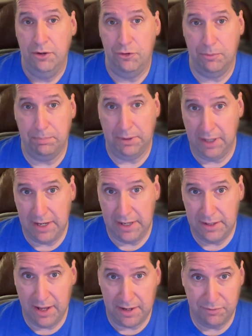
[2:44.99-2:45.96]
To play
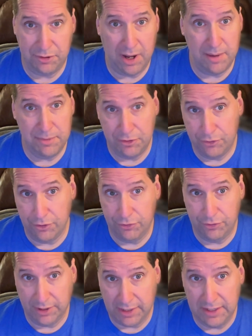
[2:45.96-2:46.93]
Knight of Diamonds, the
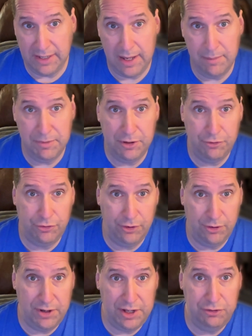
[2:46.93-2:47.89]
second game in the
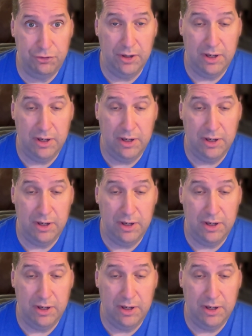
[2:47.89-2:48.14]
series,